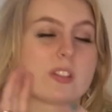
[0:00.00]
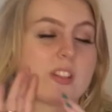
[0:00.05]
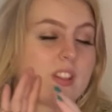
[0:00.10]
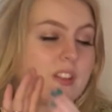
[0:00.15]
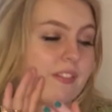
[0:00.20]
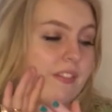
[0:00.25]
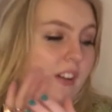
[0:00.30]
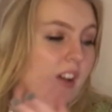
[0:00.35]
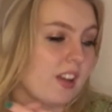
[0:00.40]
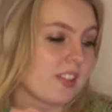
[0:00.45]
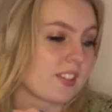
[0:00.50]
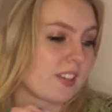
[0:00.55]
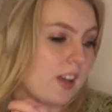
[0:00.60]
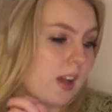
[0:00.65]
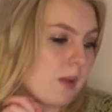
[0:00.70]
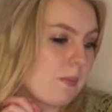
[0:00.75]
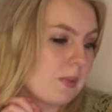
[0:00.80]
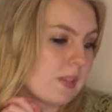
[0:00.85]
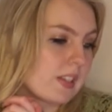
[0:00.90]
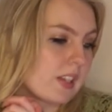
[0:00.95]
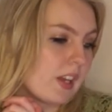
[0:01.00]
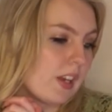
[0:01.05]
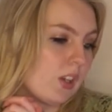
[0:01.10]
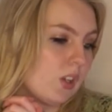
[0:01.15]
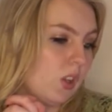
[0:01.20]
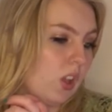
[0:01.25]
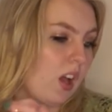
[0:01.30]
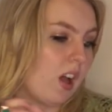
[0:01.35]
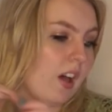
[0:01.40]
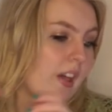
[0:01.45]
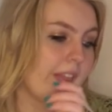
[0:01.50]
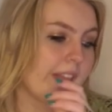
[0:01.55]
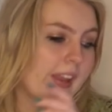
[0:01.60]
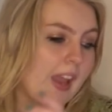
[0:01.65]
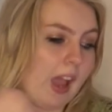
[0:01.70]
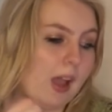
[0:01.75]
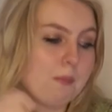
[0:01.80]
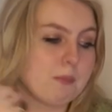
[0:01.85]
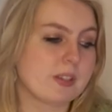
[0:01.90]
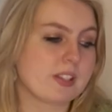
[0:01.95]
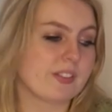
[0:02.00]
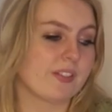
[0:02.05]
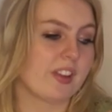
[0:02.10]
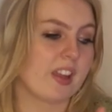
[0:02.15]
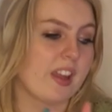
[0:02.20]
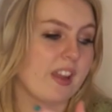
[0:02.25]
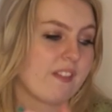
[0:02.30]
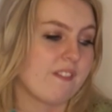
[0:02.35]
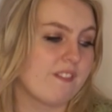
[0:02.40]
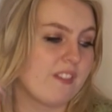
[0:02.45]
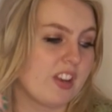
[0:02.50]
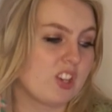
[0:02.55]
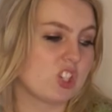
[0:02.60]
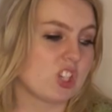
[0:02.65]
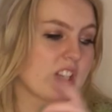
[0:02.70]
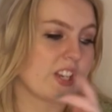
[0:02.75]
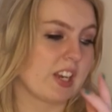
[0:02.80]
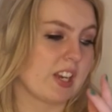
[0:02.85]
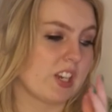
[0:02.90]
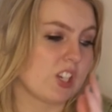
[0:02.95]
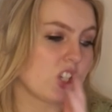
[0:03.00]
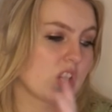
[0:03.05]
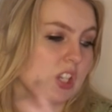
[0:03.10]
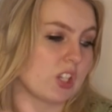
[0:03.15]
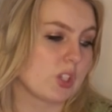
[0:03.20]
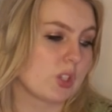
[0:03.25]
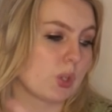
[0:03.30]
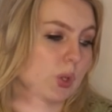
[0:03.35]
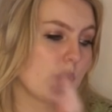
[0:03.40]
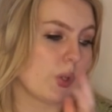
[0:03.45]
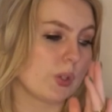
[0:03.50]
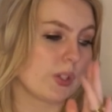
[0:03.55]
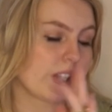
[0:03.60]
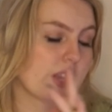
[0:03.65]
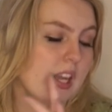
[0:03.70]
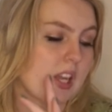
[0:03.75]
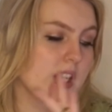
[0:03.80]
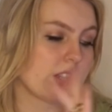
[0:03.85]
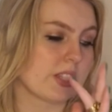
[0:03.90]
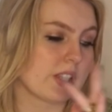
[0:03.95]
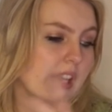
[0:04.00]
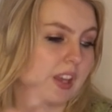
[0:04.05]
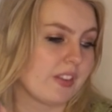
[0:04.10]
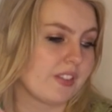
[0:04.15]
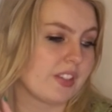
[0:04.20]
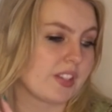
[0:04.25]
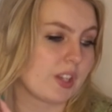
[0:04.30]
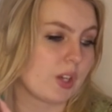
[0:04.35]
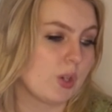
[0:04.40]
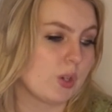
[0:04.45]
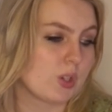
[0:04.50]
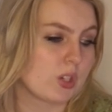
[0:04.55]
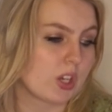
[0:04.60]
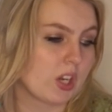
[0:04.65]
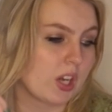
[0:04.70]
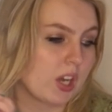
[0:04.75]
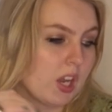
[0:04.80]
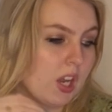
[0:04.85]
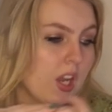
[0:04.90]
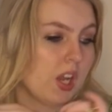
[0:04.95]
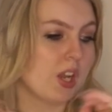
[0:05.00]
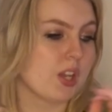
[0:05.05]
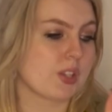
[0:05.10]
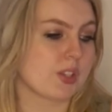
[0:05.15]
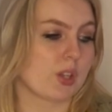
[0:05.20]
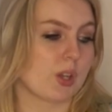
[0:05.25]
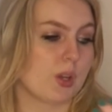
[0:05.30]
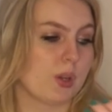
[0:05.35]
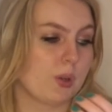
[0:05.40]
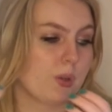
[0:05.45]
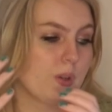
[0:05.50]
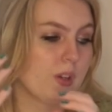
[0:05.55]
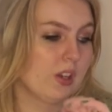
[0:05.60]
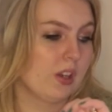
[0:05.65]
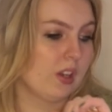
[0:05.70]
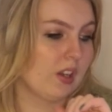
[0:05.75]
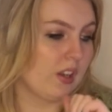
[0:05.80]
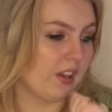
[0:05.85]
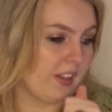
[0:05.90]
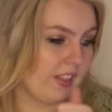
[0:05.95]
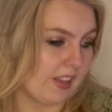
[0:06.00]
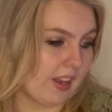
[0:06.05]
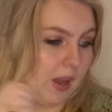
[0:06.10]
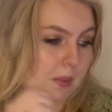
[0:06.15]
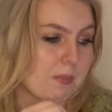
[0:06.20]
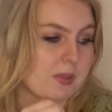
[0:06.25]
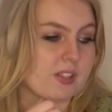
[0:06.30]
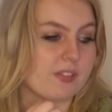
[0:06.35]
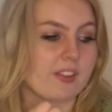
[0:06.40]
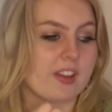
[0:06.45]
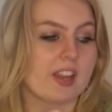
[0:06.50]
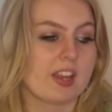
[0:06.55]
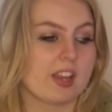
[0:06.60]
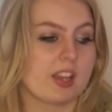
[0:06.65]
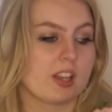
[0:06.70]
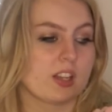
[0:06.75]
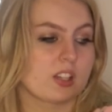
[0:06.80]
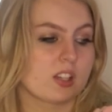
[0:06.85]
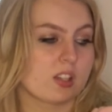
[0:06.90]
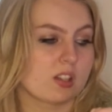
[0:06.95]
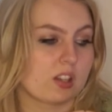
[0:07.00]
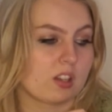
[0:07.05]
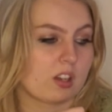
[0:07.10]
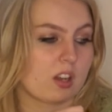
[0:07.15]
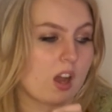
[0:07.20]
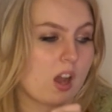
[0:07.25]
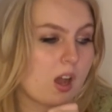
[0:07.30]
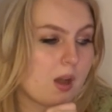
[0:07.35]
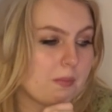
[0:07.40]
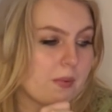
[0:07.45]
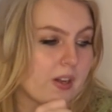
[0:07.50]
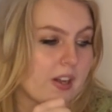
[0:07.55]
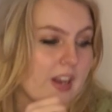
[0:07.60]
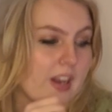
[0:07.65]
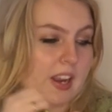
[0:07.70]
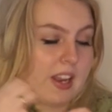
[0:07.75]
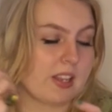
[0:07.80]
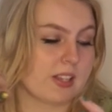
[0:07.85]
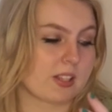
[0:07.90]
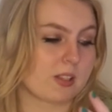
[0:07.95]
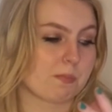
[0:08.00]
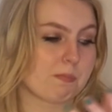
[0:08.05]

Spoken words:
in the fast carbon cycle are the atmosphere, vegetation, soils, and surface ocean. So in the atmosphere, carbon is